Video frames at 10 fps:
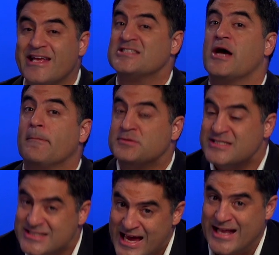gets
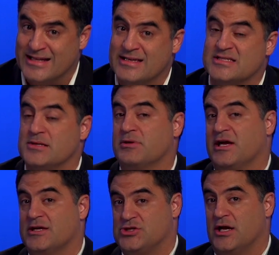upset that somebody
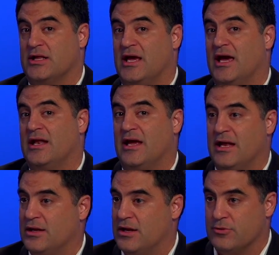got shot in the head
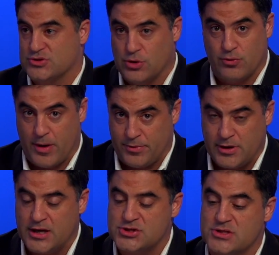and there was no yeah.
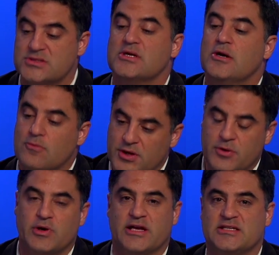repercussions, well, then
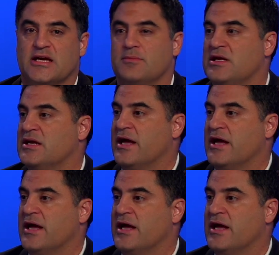we got to take immediate